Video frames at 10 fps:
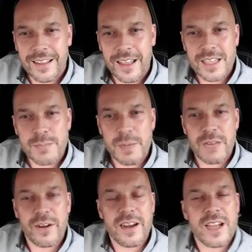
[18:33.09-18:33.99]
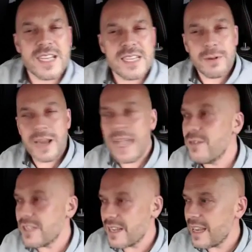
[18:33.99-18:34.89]
I speak very nicely. Well, how
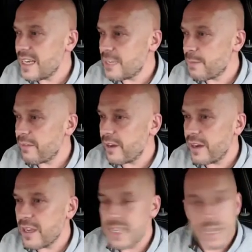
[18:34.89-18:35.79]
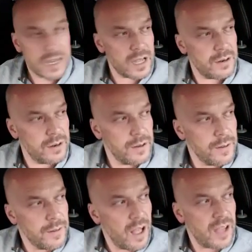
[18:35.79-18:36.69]
does a lady speak very nicely? I can't,
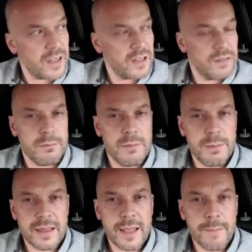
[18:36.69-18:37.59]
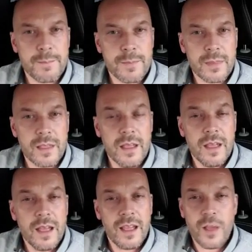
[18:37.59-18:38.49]
I can't mimic that.
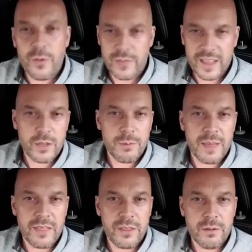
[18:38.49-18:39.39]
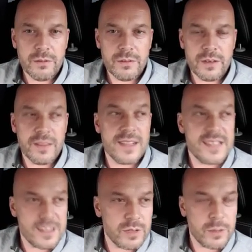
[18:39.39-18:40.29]
Oh, thank you, Matthew. No, that's
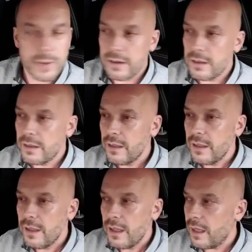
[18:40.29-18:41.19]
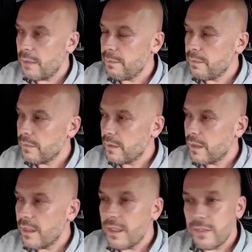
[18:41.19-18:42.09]
still the Queen. Um,
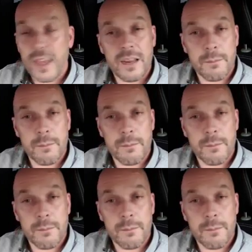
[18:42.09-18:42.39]
thank